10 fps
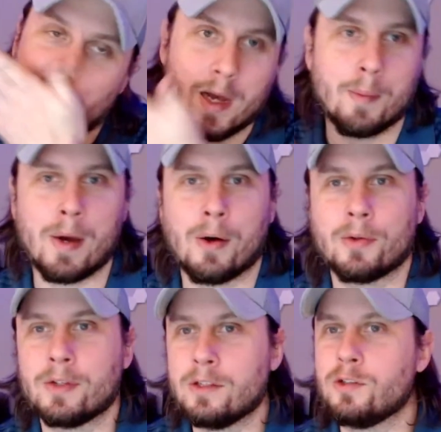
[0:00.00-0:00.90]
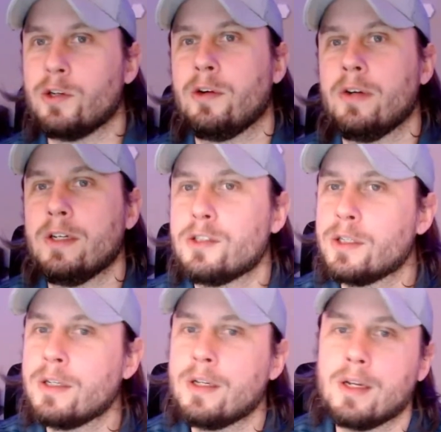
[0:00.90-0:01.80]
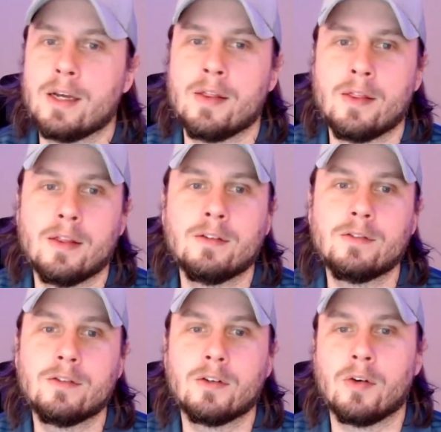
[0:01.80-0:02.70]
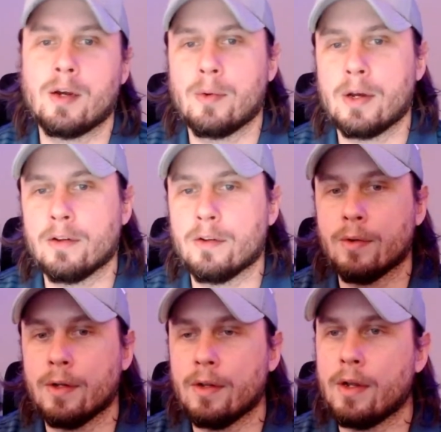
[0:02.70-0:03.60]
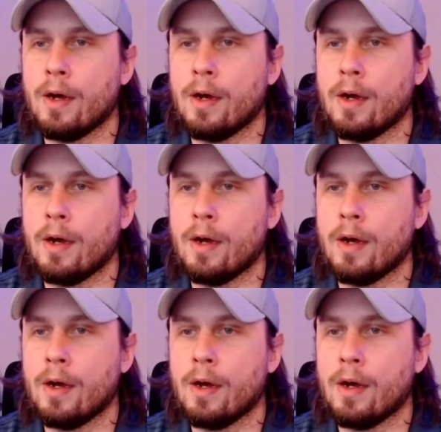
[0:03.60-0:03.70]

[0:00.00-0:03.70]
about lead generation, and this is a great way to do it.